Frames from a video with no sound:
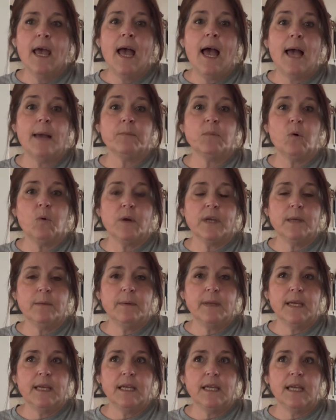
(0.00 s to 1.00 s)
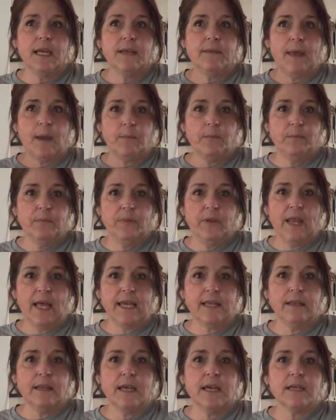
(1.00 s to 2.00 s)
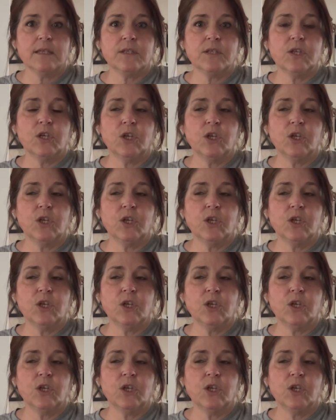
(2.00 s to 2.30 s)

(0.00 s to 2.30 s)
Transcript: I'm going to be in that playlist.